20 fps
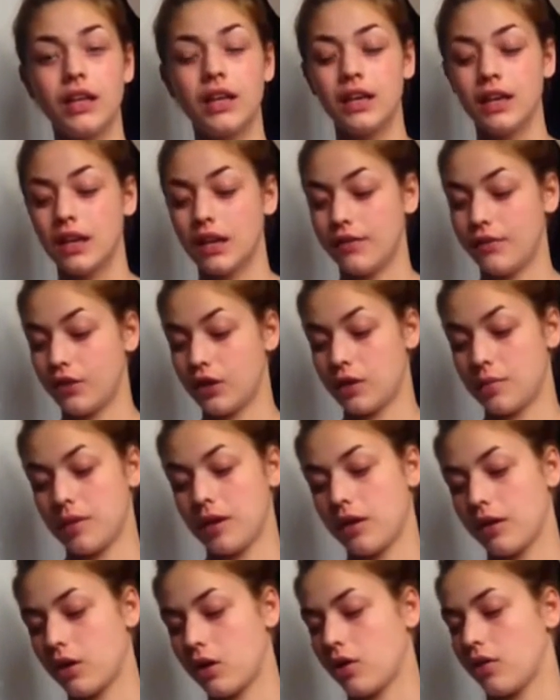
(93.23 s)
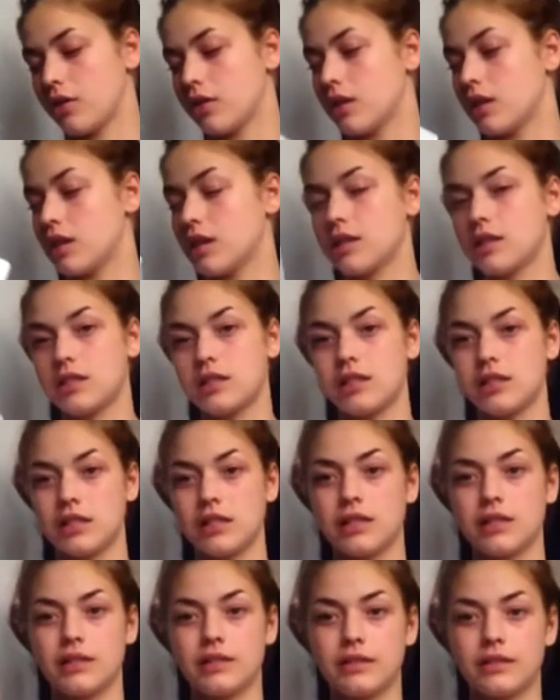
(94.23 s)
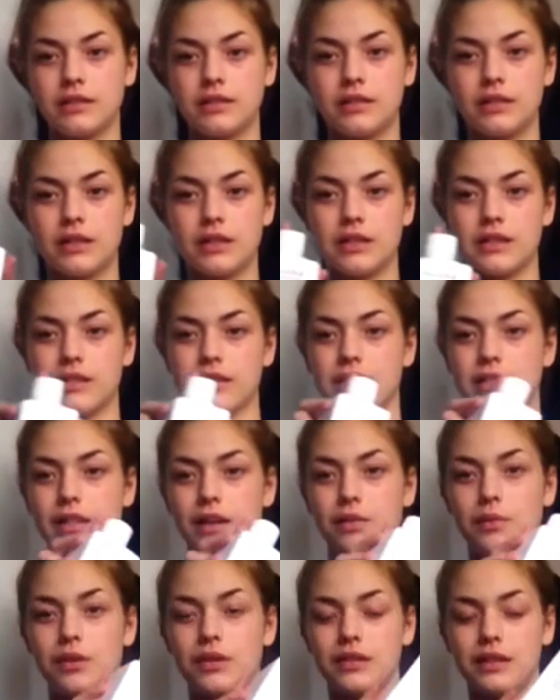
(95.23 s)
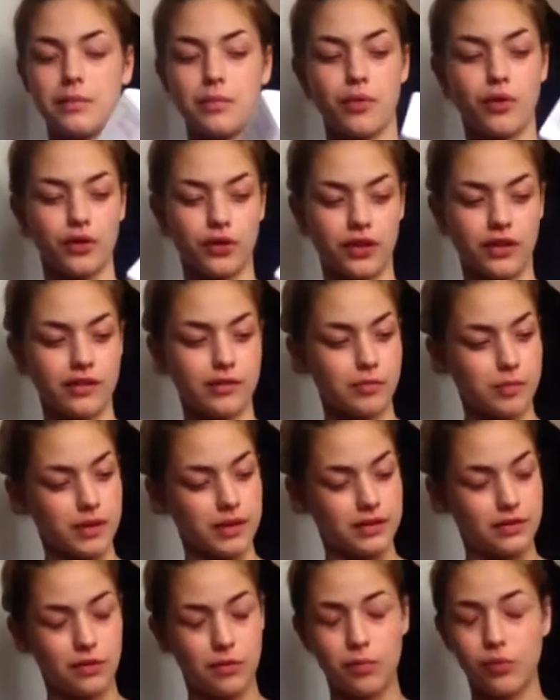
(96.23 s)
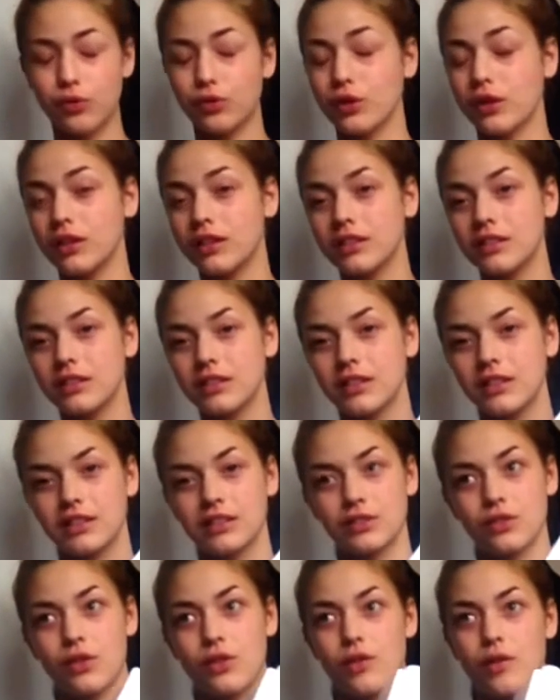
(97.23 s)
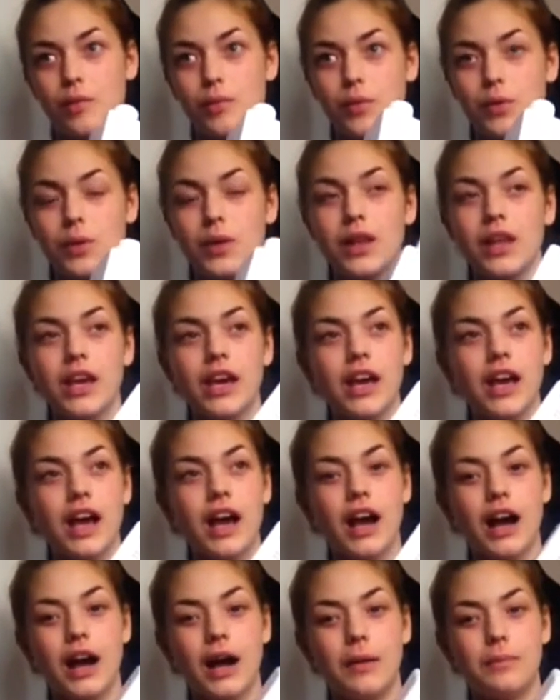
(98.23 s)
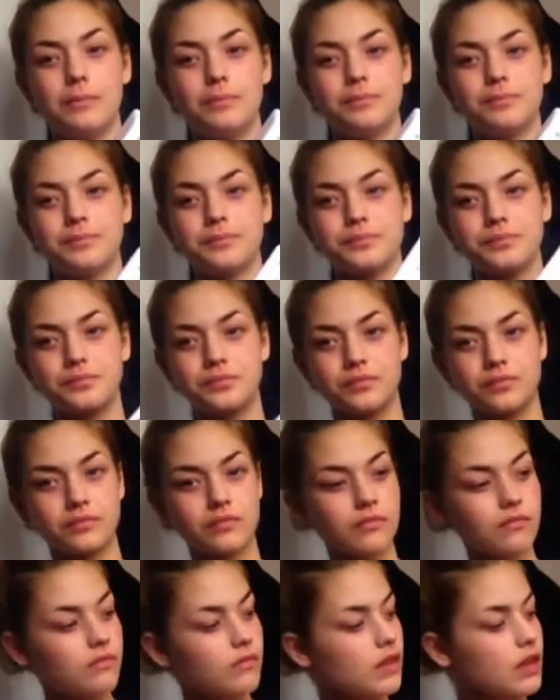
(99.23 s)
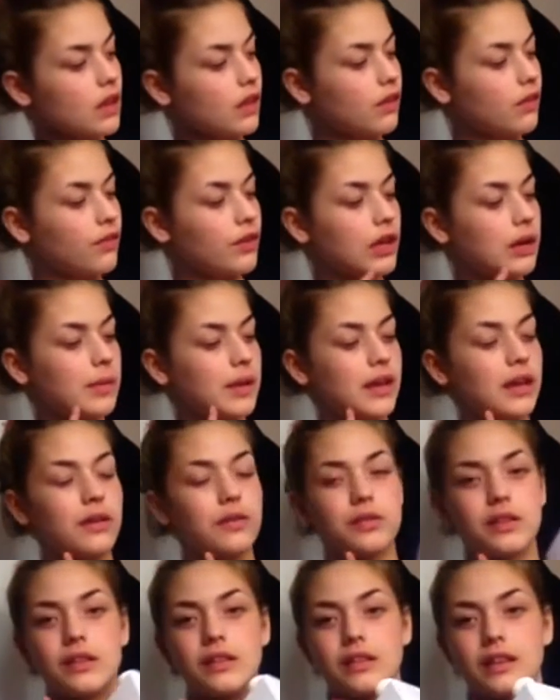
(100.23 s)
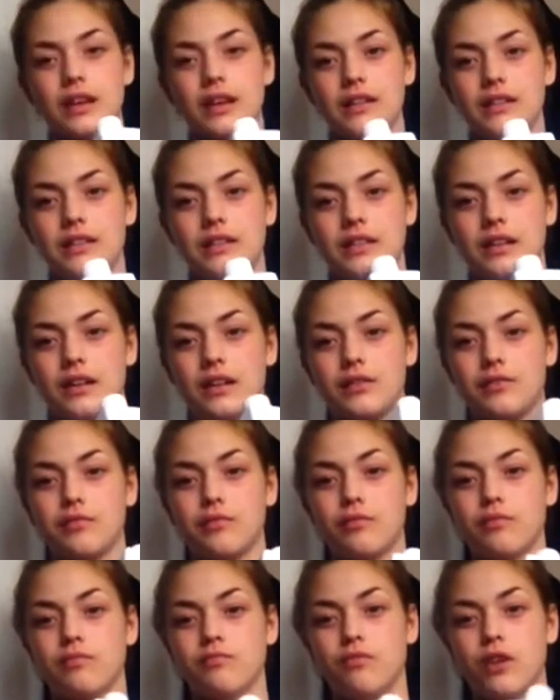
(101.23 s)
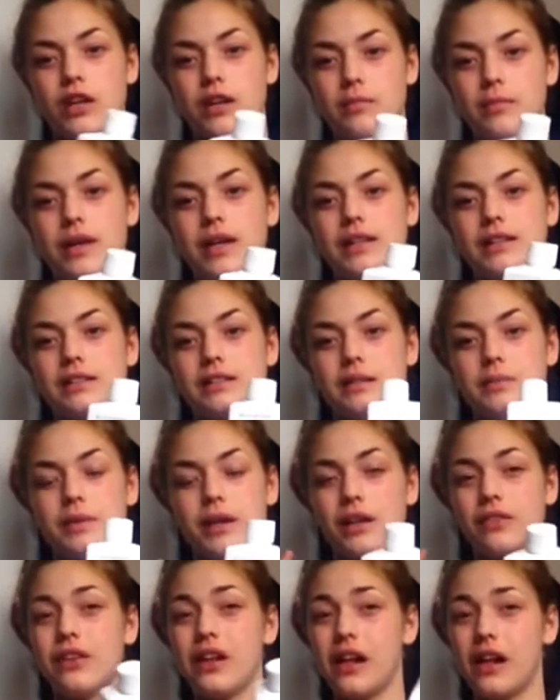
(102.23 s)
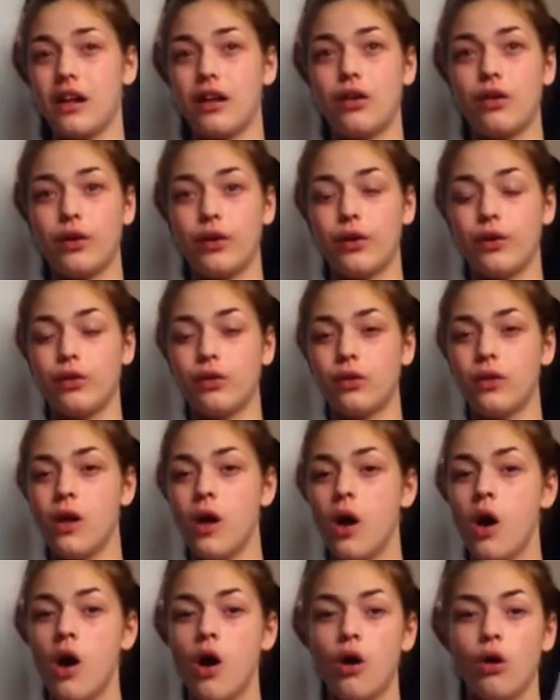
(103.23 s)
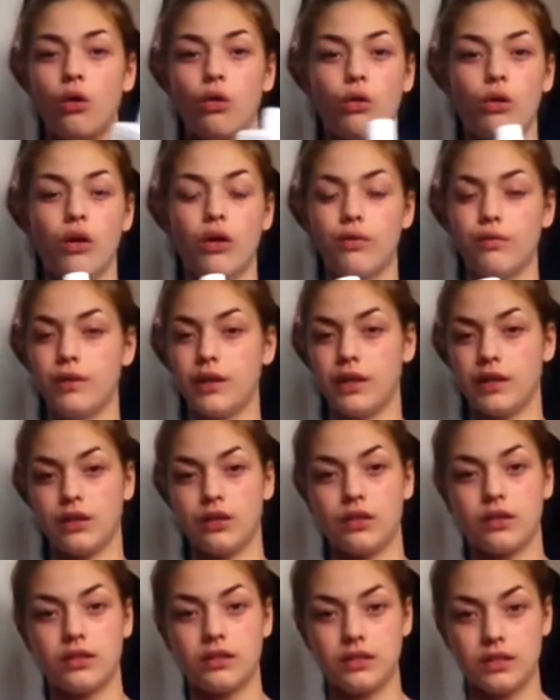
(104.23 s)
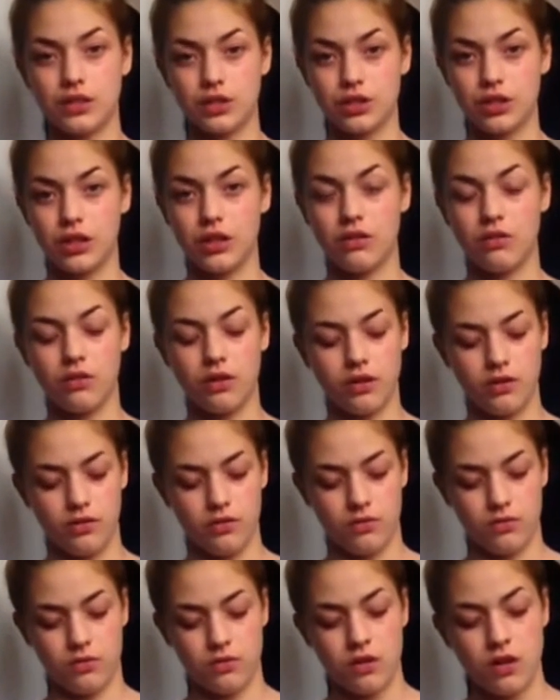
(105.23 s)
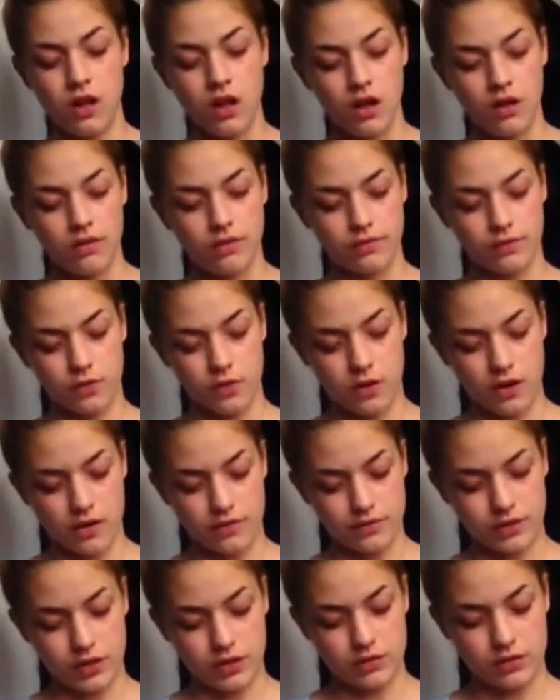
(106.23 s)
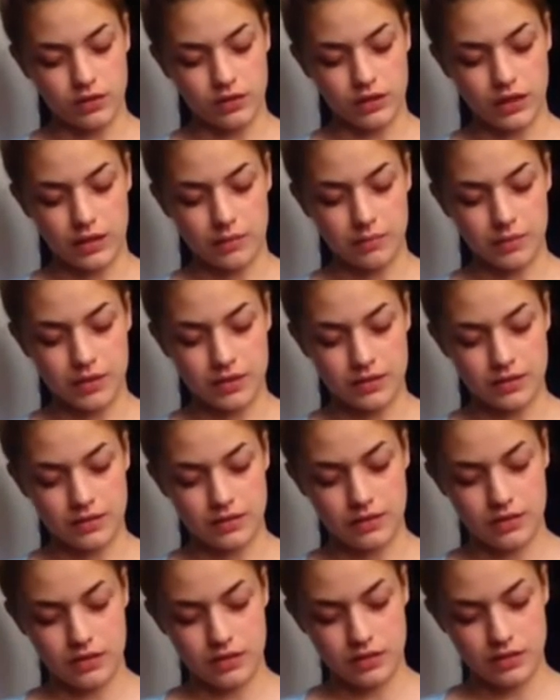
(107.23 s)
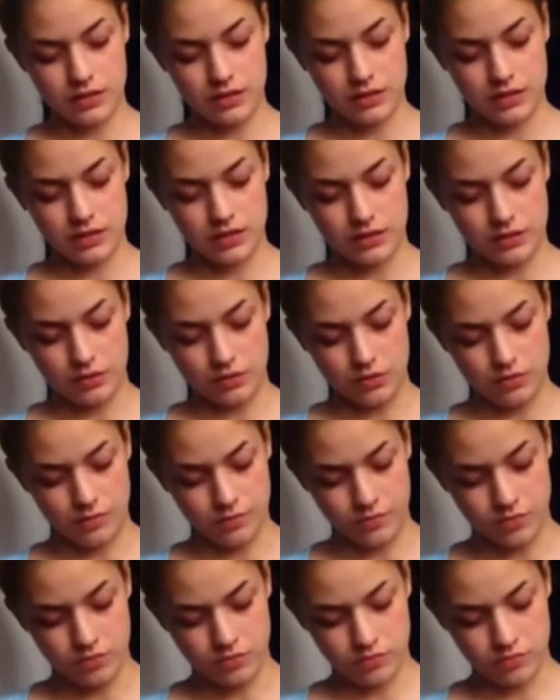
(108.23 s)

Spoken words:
if you're going to be going on this, because I want to say product, but it's not a product, it's horrible. So if you're going to be using this, I'd recommend some kind of hair oil or a really good conditioning oil for after using that, because it's horrible.